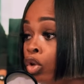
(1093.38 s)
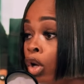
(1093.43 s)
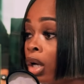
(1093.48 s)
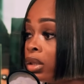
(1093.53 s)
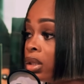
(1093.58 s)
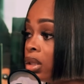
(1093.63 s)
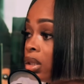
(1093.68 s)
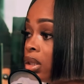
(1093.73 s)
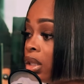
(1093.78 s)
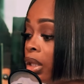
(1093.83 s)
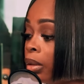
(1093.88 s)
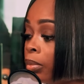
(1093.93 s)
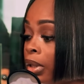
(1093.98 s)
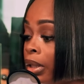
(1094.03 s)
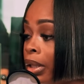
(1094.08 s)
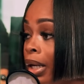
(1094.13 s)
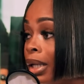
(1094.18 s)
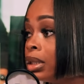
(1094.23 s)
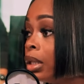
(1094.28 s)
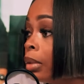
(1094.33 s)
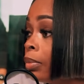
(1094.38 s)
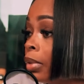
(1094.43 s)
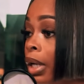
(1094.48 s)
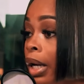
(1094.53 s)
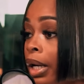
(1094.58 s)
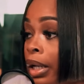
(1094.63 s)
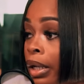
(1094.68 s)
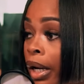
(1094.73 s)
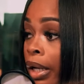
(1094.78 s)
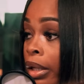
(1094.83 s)
lost a sibling. That's something
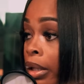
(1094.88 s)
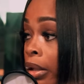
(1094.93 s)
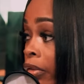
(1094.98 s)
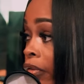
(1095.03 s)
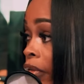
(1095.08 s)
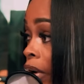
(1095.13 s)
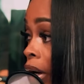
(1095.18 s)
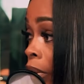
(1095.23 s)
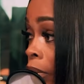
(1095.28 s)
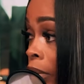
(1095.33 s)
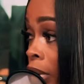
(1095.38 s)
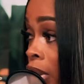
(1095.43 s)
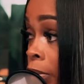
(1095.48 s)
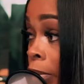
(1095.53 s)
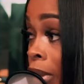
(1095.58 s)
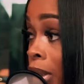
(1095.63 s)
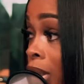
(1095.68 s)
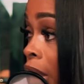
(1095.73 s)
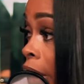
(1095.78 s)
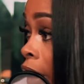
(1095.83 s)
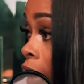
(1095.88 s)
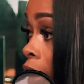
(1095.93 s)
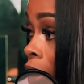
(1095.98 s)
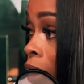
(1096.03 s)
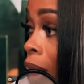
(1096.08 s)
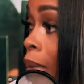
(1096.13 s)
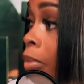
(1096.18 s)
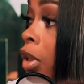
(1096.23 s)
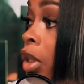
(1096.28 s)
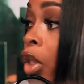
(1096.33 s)
I can identify with. It's been 10
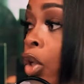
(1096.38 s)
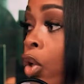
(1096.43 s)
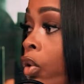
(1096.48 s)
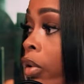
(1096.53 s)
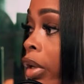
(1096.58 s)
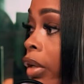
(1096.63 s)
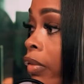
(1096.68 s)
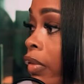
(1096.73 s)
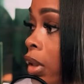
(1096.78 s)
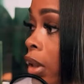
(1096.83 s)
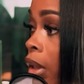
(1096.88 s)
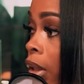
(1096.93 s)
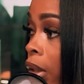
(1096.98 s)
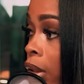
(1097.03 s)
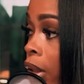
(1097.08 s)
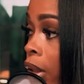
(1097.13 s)
years. I'm still grieving to this